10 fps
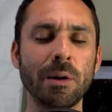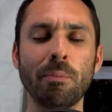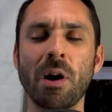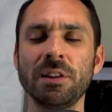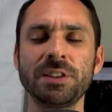
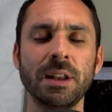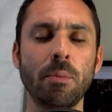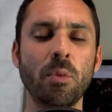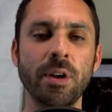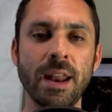models in a
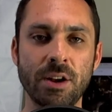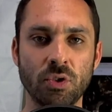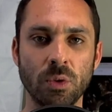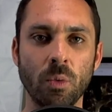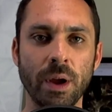more
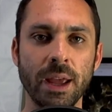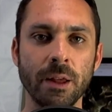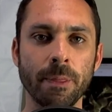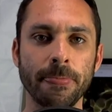natural way.